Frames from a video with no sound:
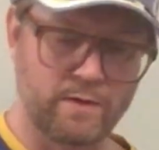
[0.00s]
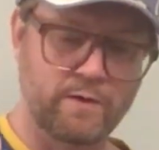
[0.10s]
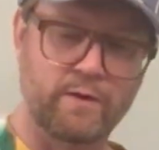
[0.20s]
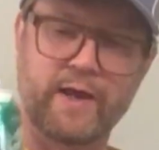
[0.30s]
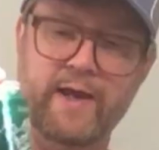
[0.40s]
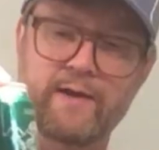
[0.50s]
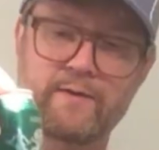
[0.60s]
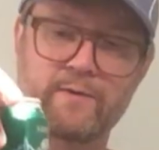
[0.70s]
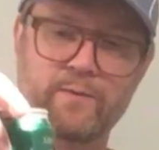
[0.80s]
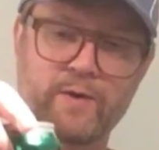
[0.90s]
Okay,
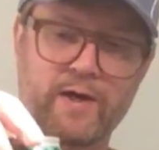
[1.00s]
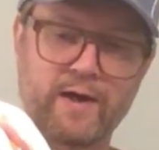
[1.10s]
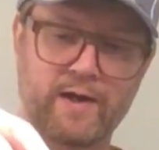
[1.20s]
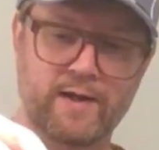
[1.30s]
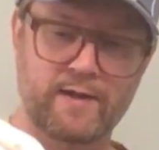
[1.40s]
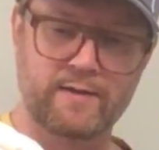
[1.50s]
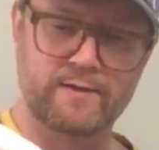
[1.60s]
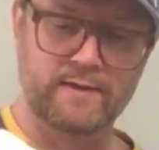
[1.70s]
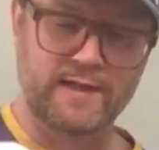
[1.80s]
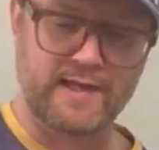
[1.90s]
where I
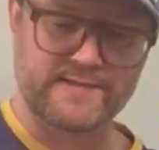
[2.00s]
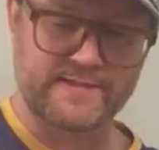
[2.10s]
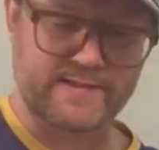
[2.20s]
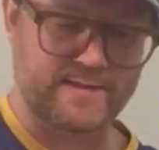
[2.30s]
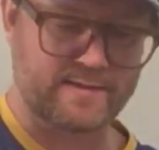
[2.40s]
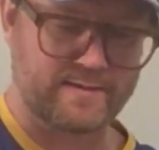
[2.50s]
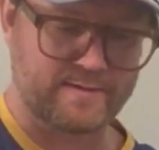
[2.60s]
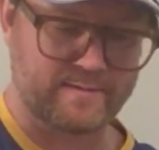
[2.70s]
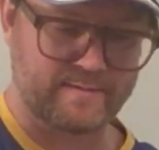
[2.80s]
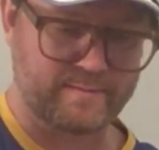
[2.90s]
guessed
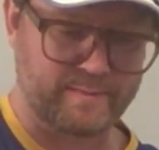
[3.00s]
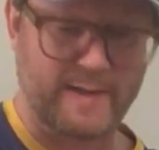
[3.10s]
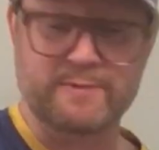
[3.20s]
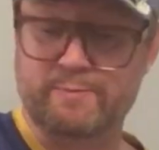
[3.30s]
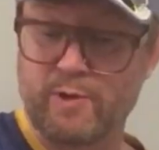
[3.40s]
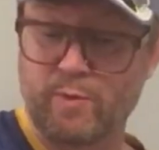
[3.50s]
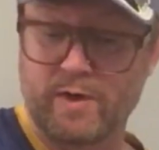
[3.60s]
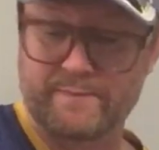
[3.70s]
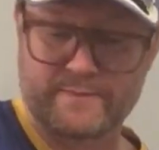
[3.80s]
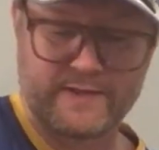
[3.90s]
Pripps
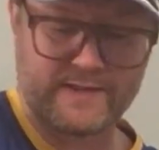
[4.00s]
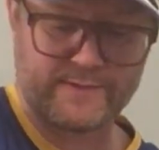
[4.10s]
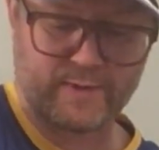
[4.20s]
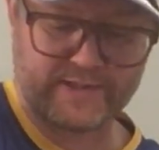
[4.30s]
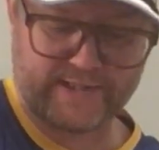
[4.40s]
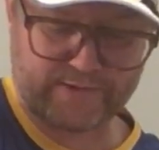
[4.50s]
Blå. So I just